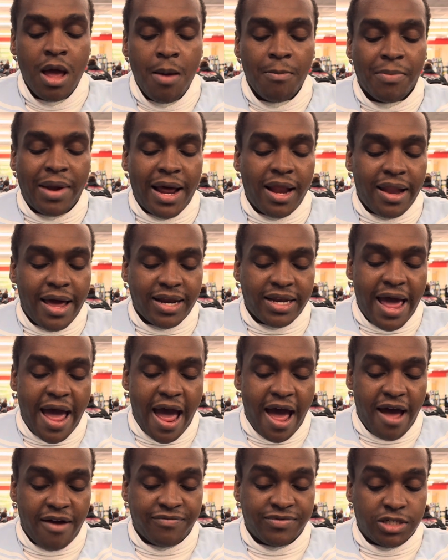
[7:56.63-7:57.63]
but I like to
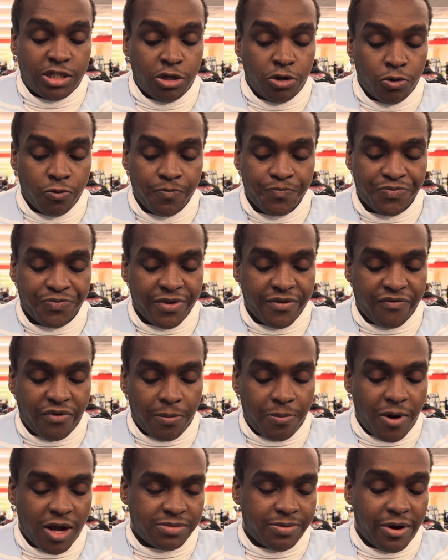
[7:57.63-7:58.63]
have 2 for
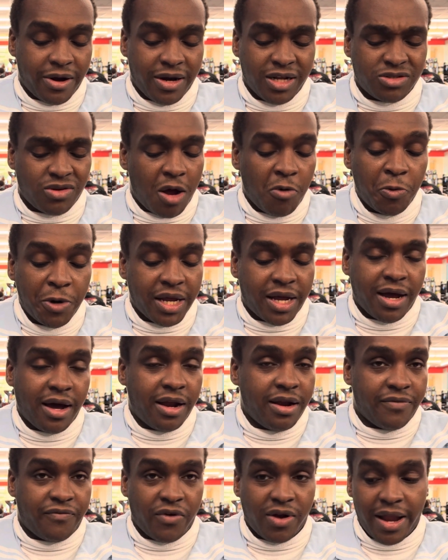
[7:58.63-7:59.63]
Prosperity, so I wouldn't cut
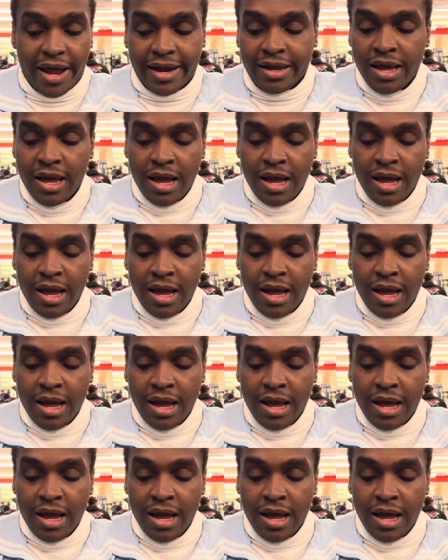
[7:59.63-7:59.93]
it for like